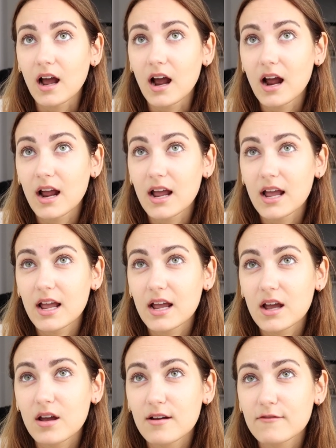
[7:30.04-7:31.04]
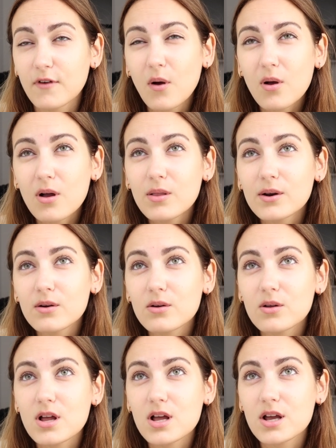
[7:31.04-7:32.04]
I felt a
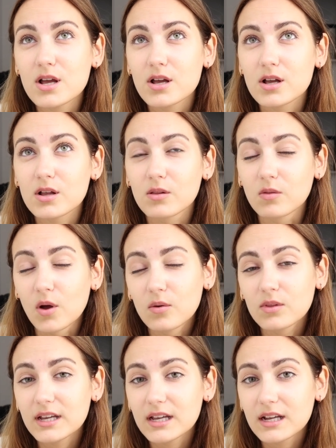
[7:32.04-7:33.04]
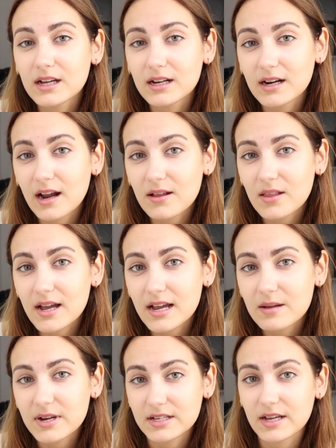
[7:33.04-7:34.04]
little lonely in
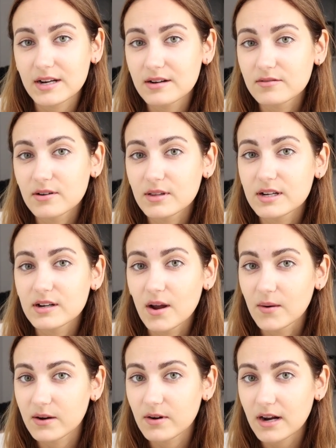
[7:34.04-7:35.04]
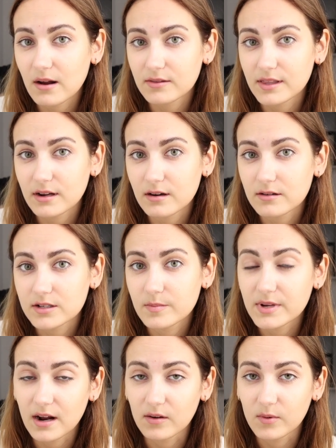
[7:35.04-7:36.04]
LA because I didn't really know anyone out there to
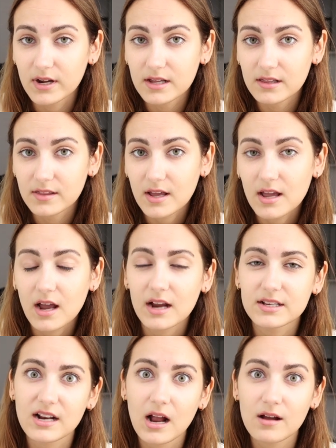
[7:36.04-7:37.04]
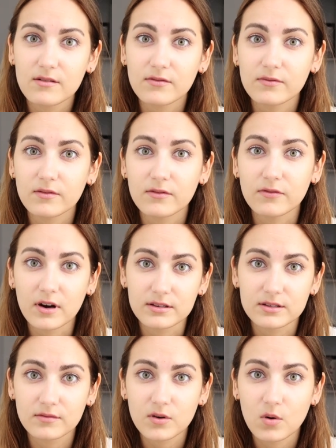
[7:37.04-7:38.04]
begin with. I did have
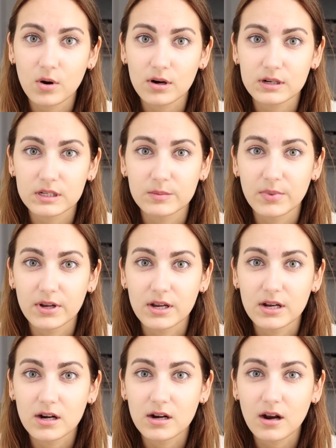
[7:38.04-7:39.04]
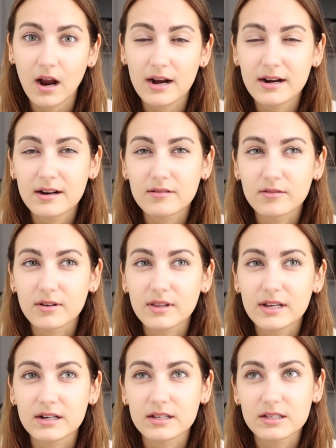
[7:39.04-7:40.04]
friends, of course, but I didn't
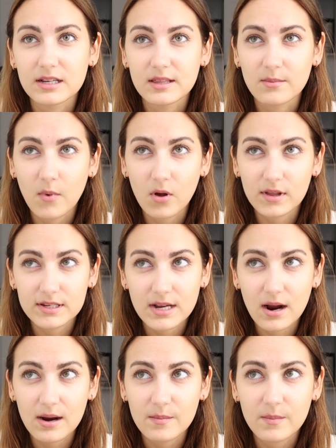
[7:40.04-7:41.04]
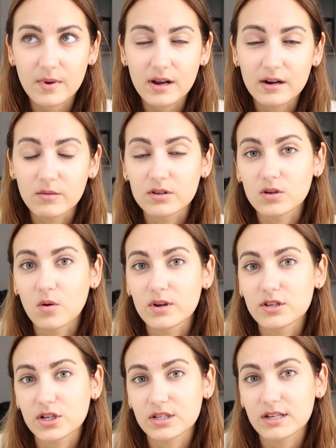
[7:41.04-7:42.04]
really get to see them all the time, and it was
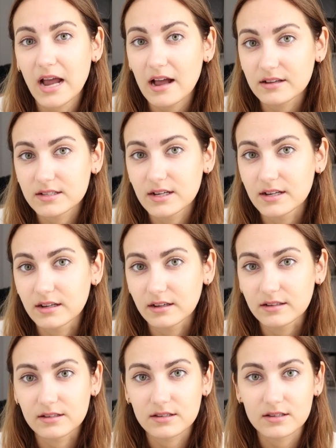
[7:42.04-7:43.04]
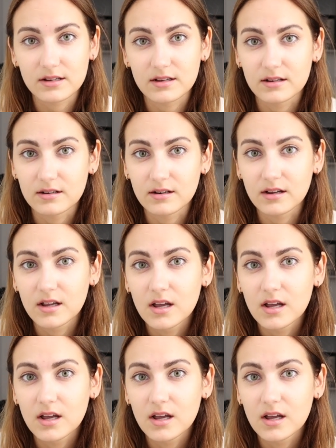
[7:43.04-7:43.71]
always just castings and